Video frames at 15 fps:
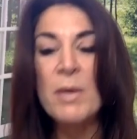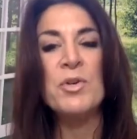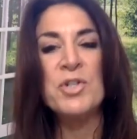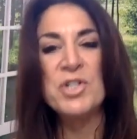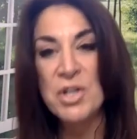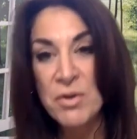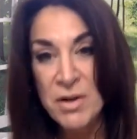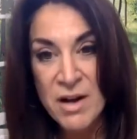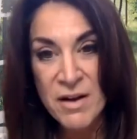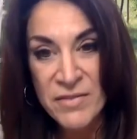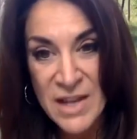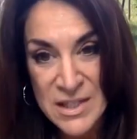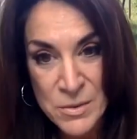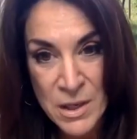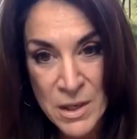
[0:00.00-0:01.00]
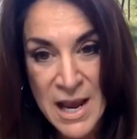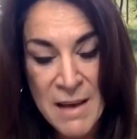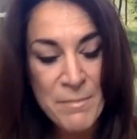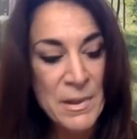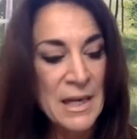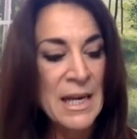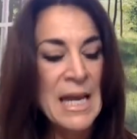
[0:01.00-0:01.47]
Well, sure enough, that's what
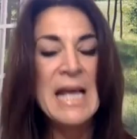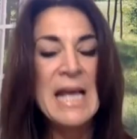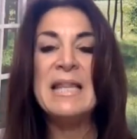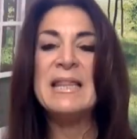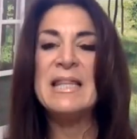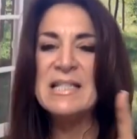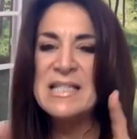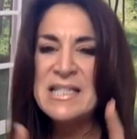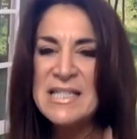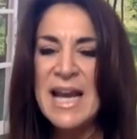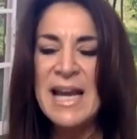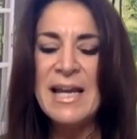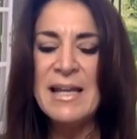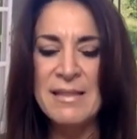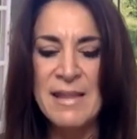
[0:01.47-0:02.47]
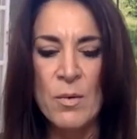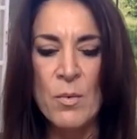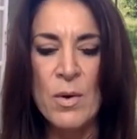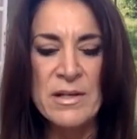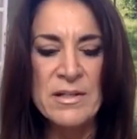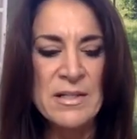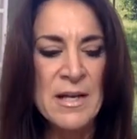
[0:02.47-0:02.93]
happened. The second thing
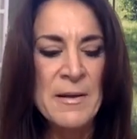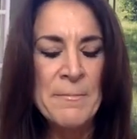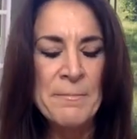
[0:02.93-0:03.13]
was,